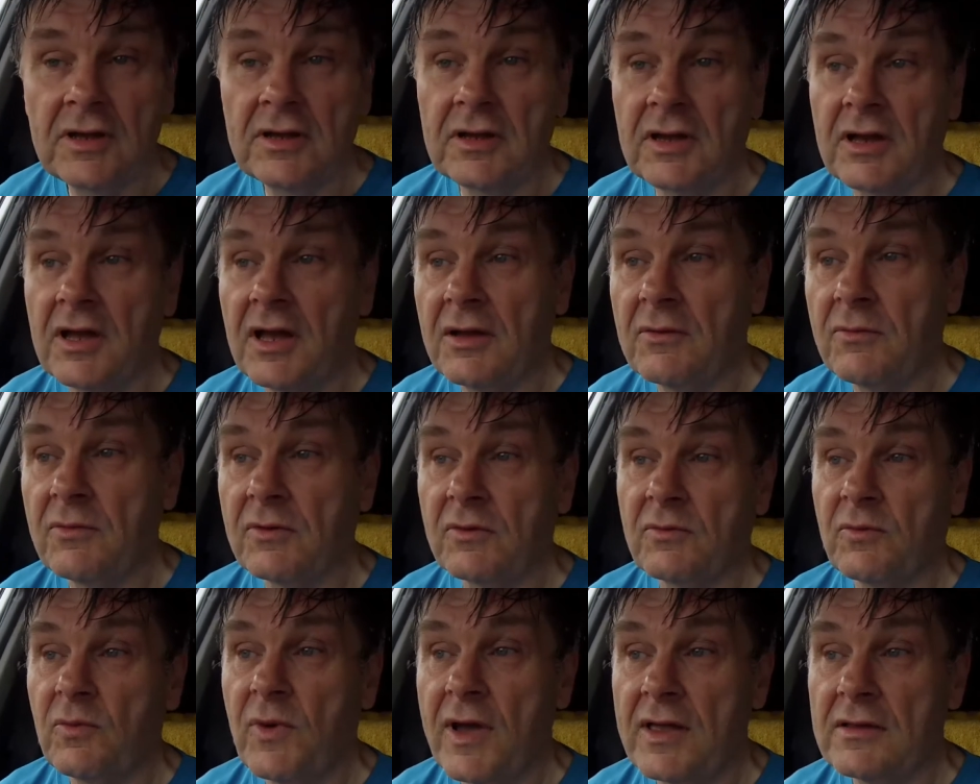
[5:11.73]

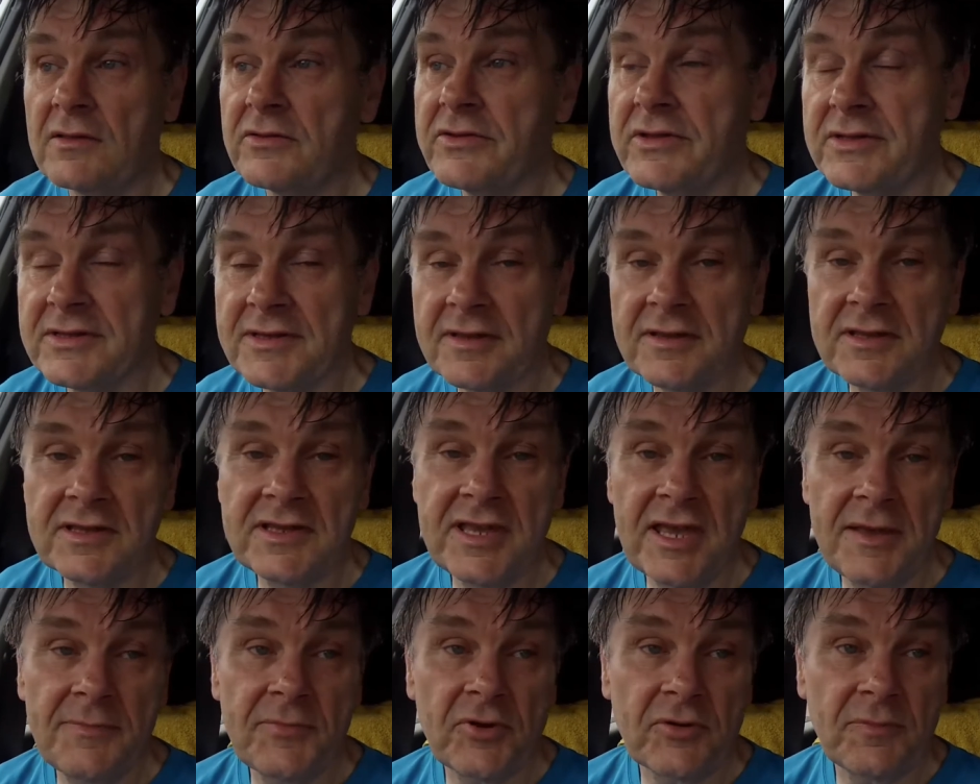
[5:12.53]
We're well into the
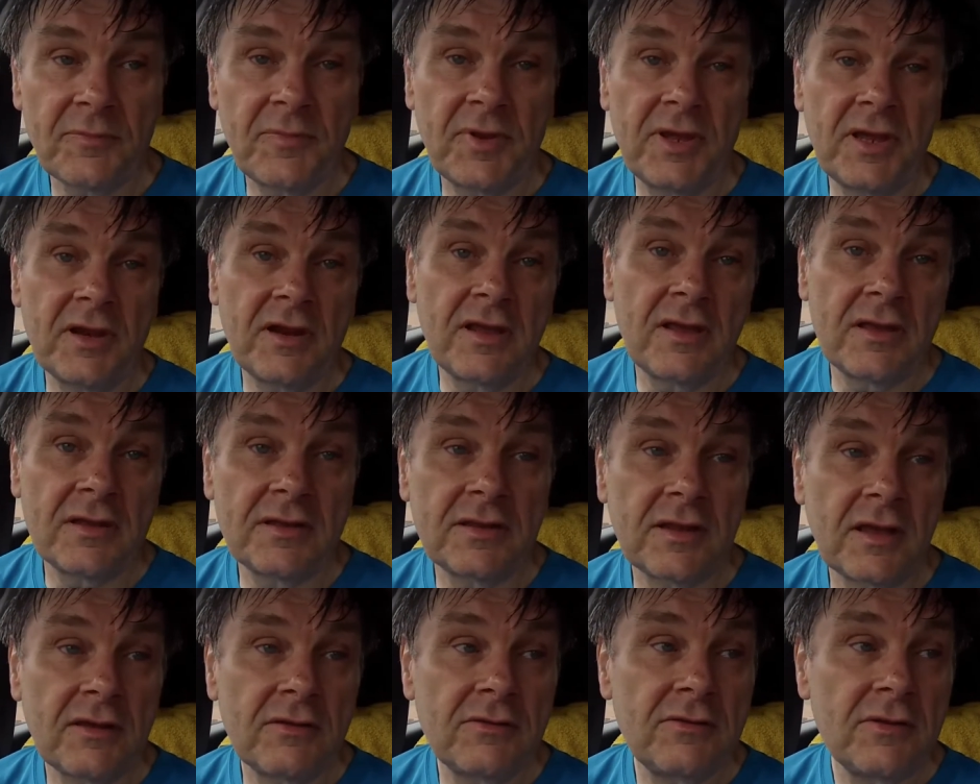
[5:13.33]
taper period
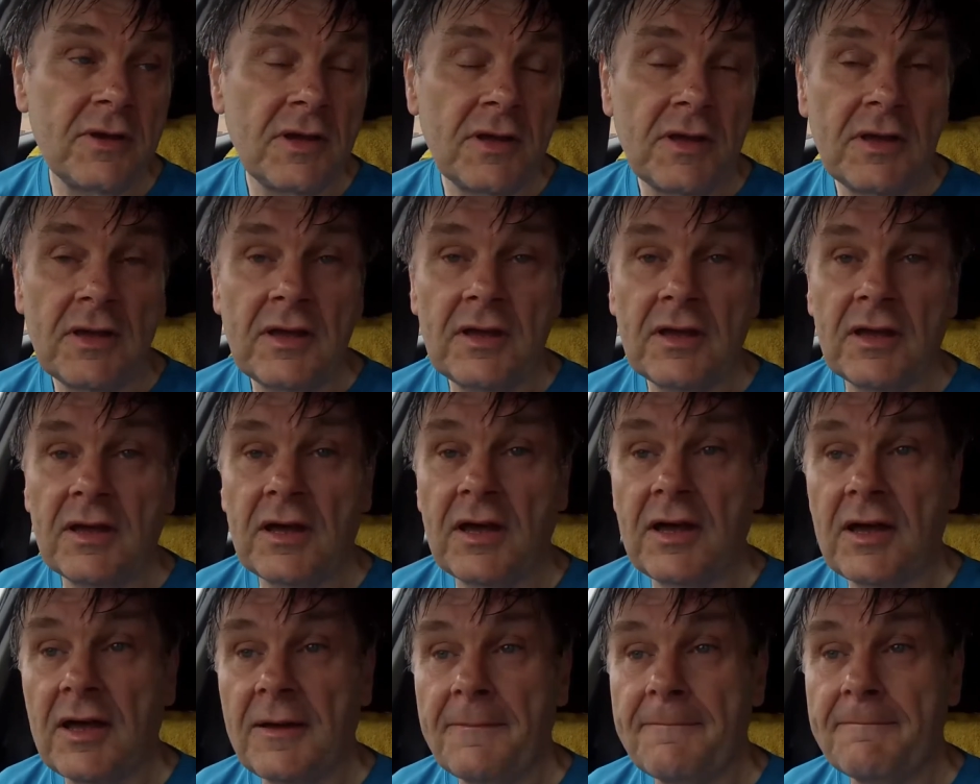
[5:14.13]
now.
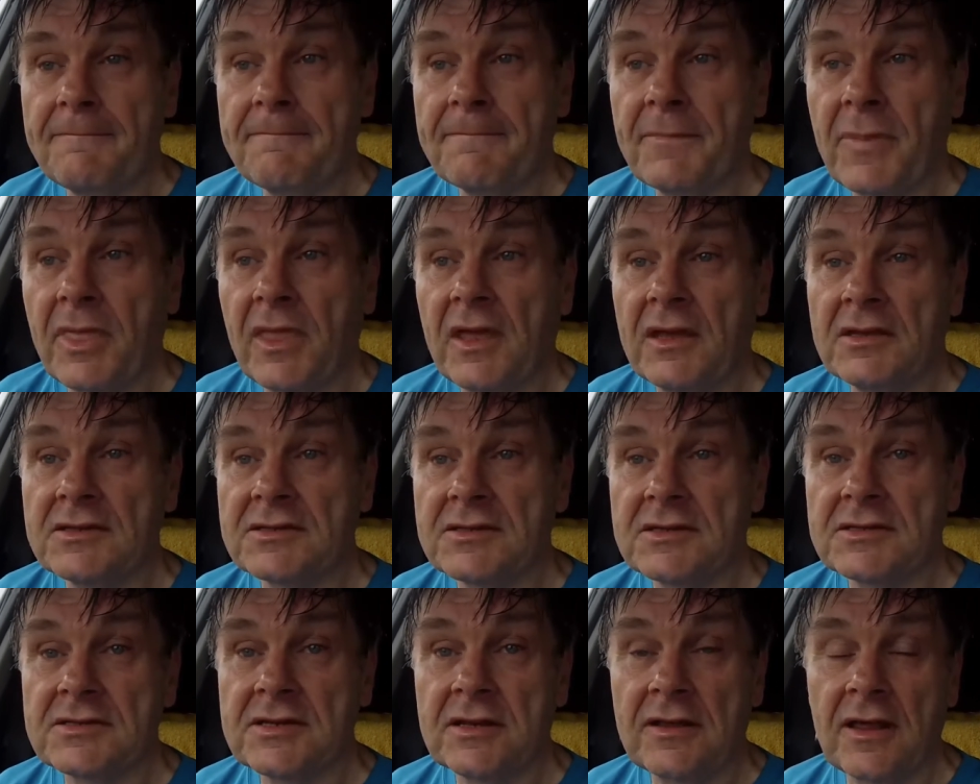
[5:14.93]

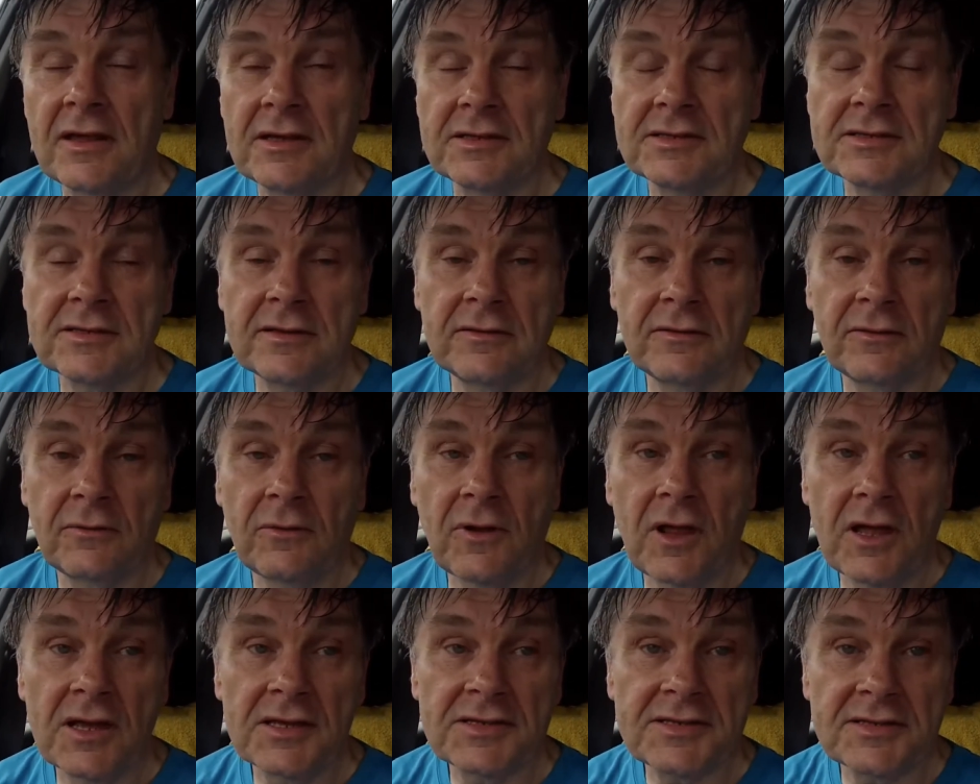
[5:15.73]
As I say, that's the
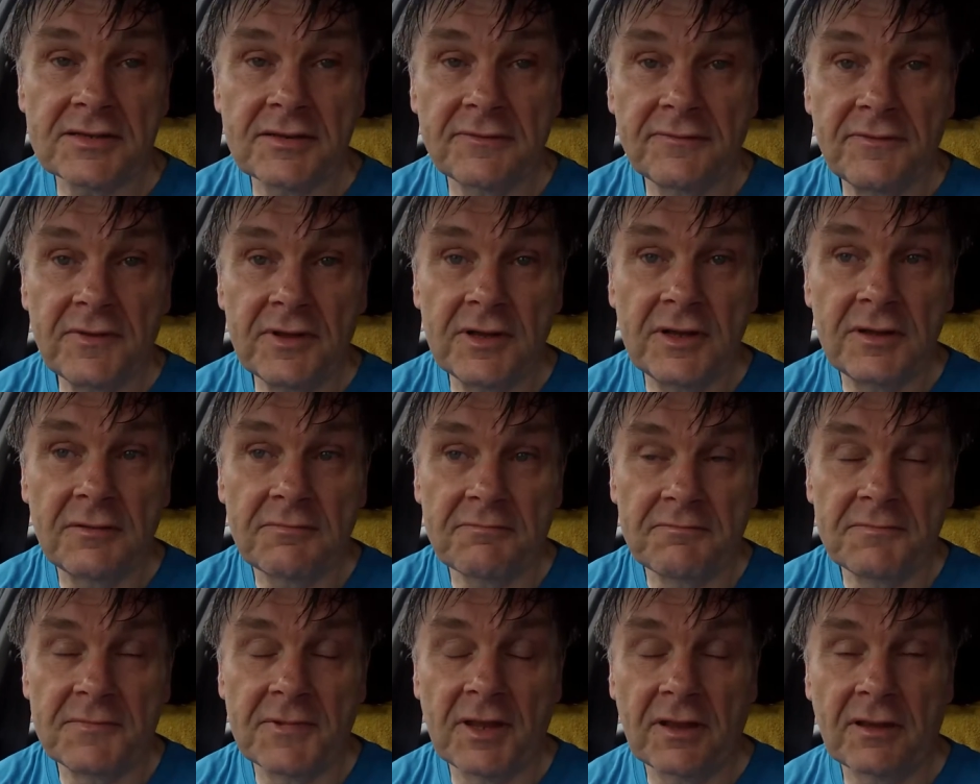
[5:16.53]
last of the
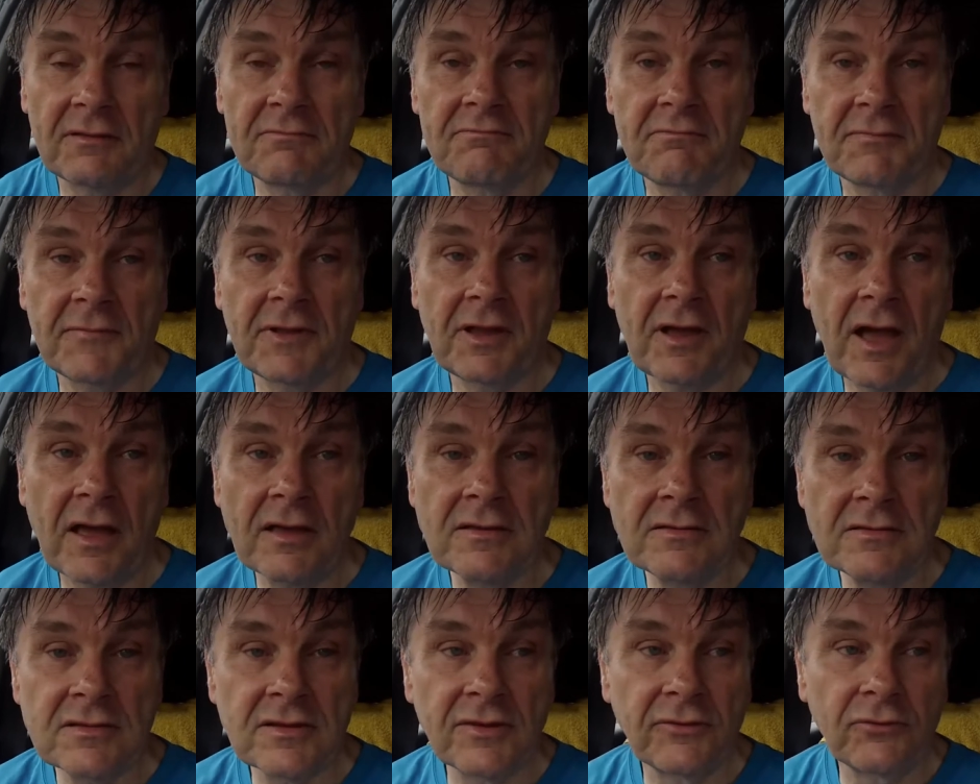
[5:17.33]

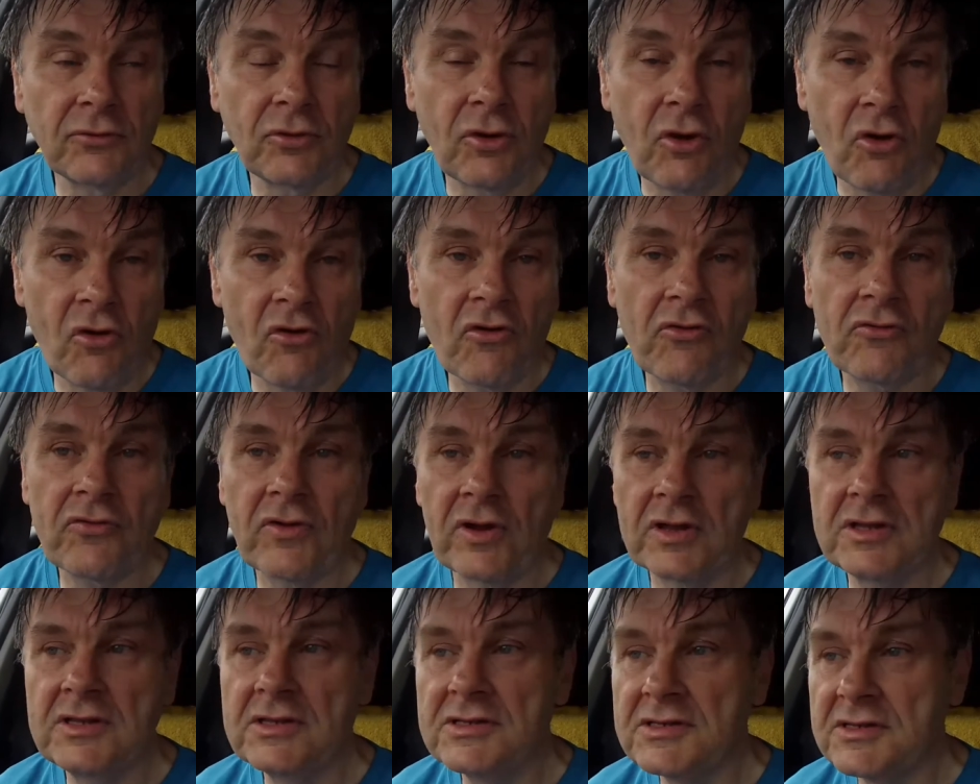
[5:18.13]
kind of long
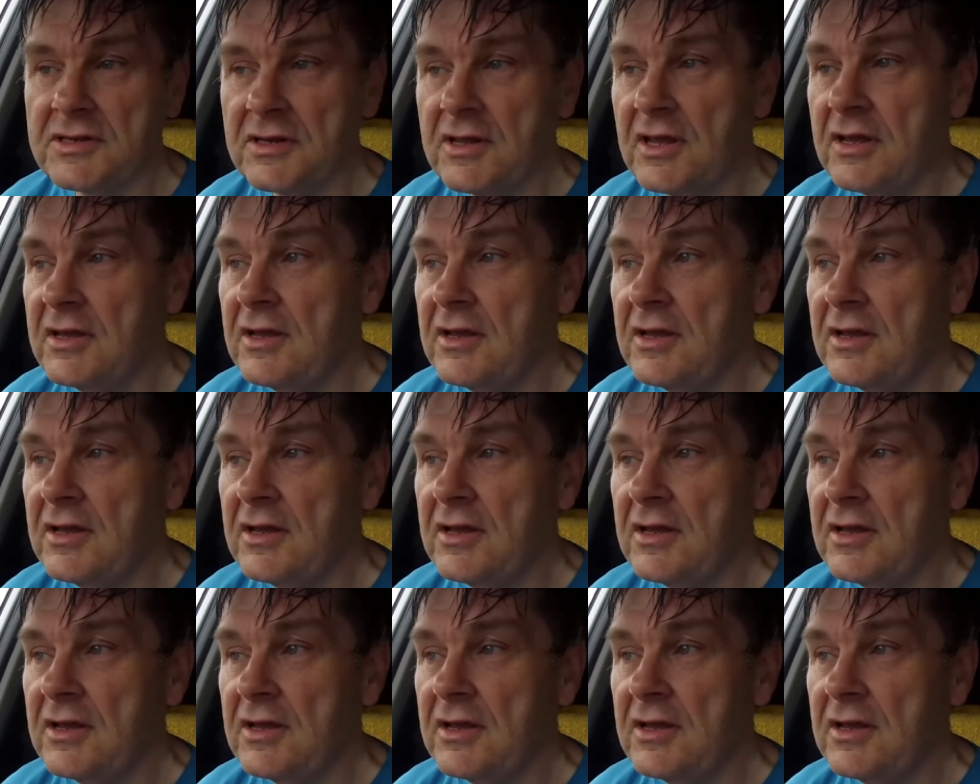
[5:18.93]
runs.